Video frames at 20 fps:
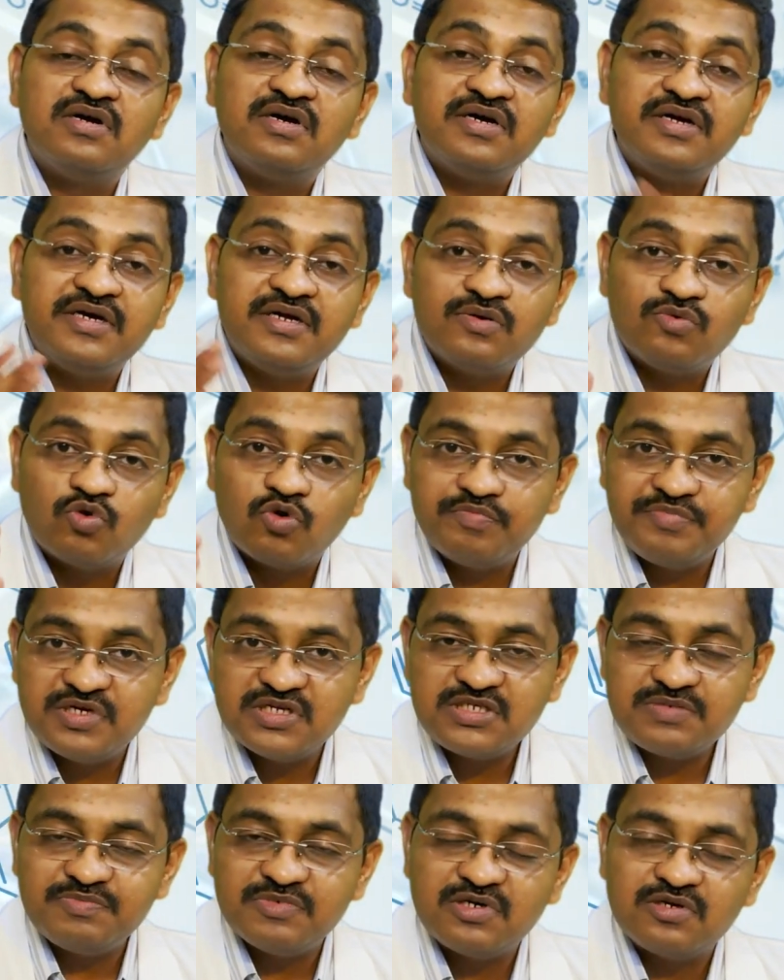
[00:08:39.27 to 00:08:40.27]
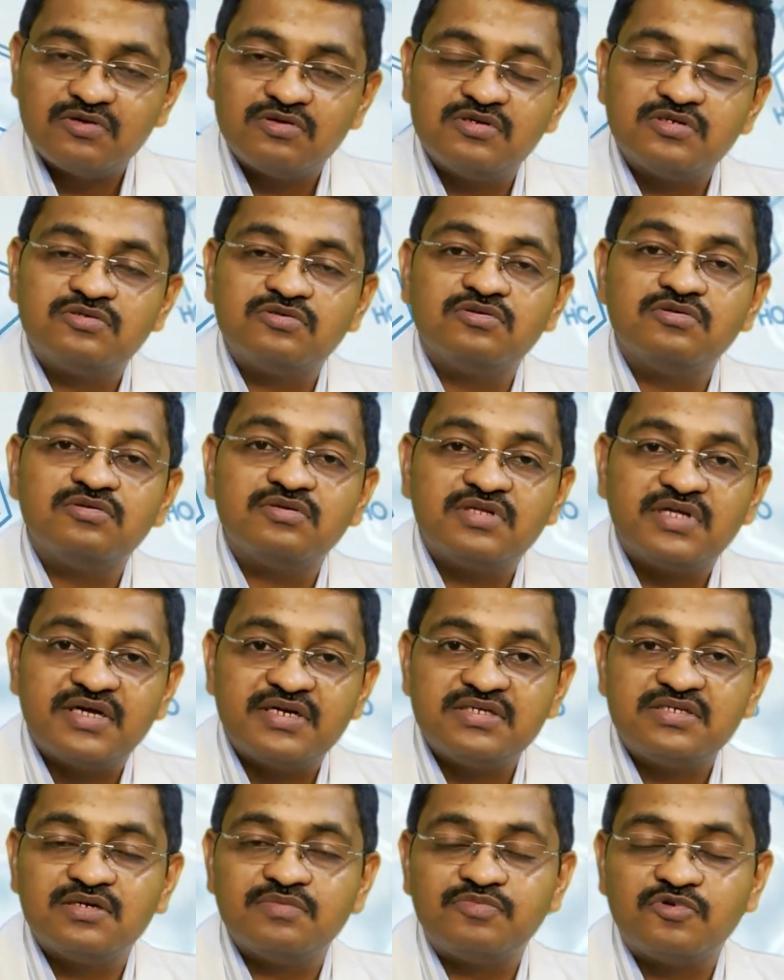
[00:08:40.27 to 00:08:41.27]
In obese men also there
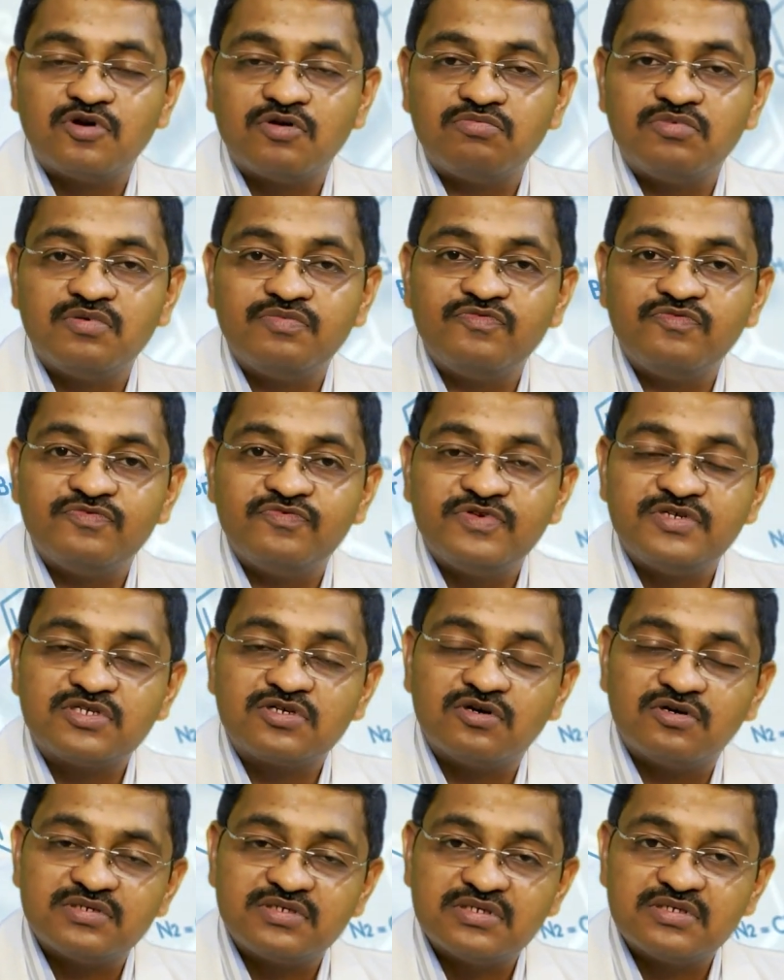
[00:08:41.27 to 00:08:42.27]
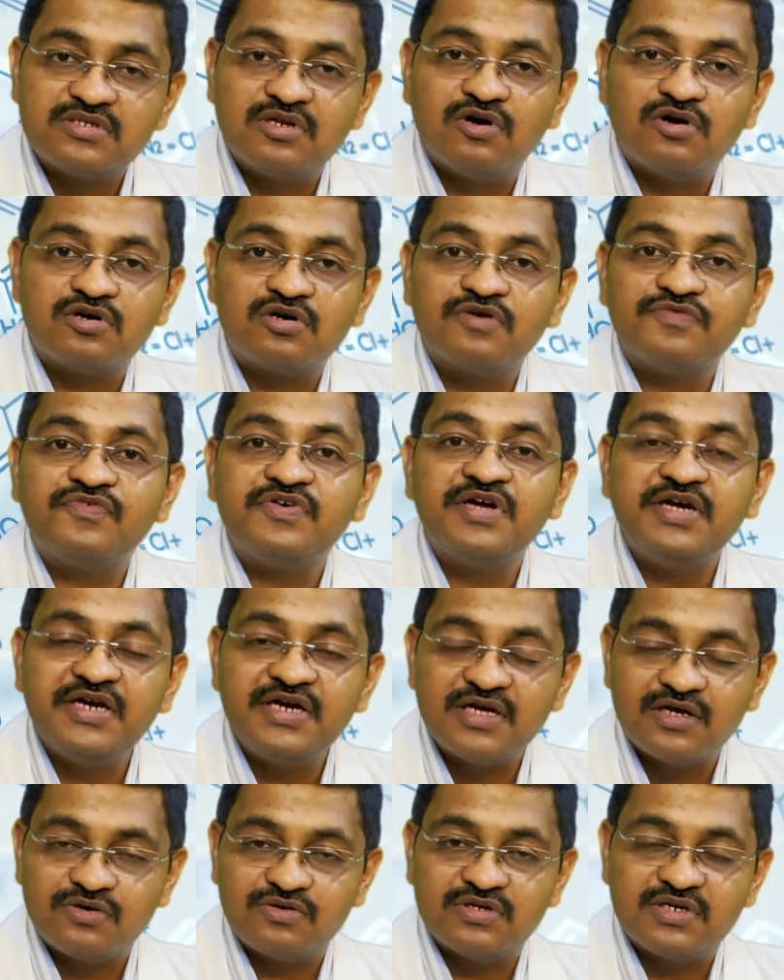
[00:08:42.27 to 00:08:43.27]
is a problem which causes lot of heat
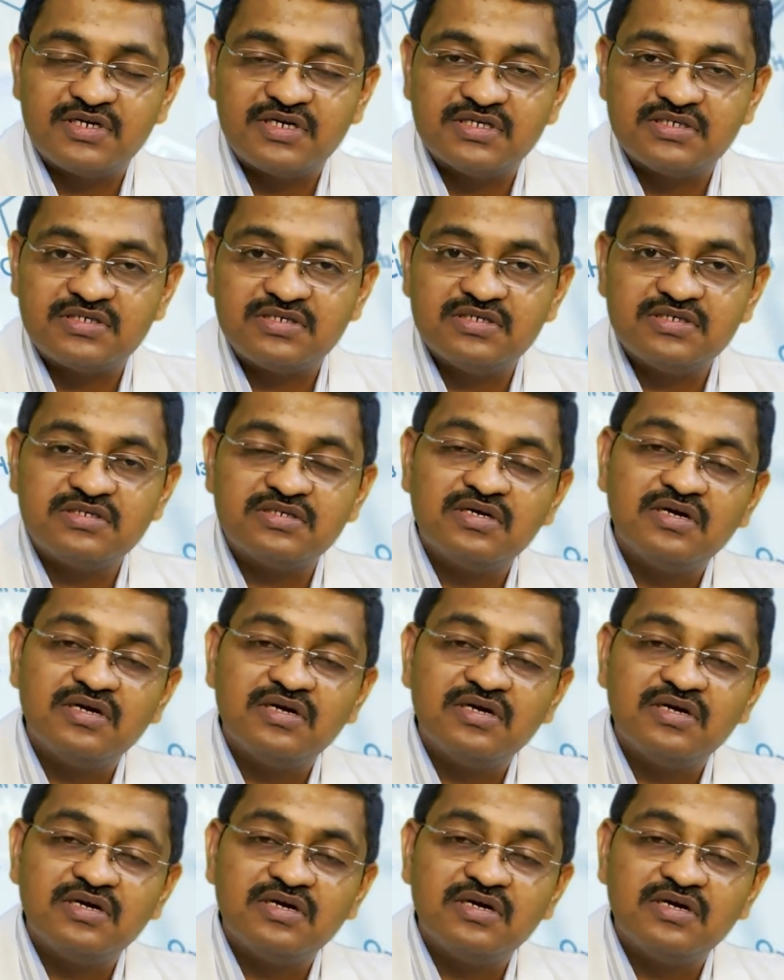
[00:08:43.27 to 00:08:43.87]
around the testis,